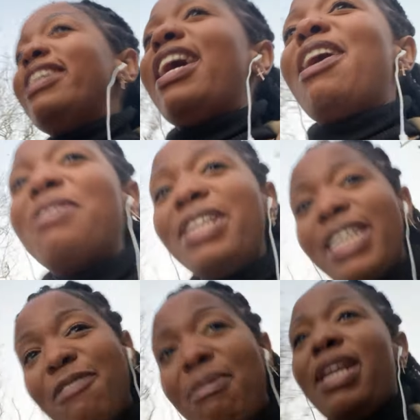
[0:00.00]
I want to
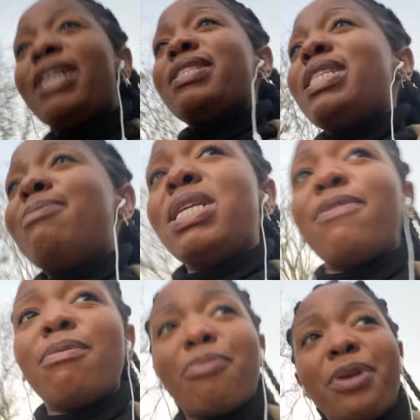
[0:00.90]
give my nails a little bit of
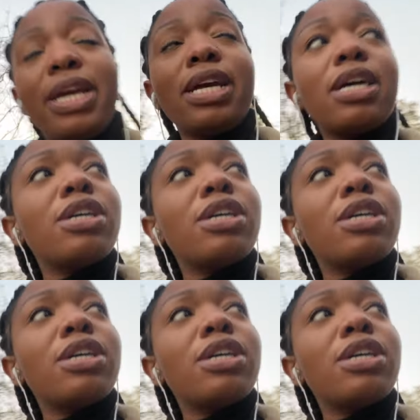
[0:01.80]
a break,